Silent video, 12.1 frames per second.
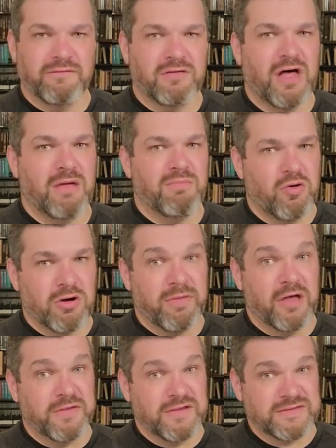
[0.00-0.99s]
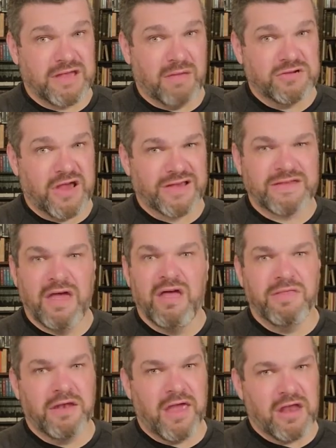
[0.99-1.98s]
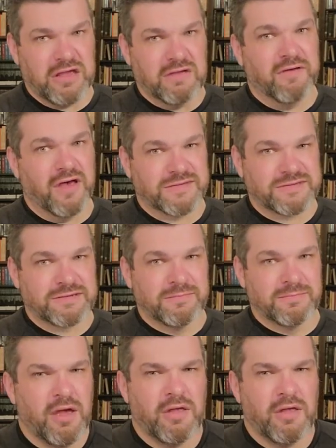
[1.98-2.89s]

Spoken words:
of a lot more about these subjects than any of us.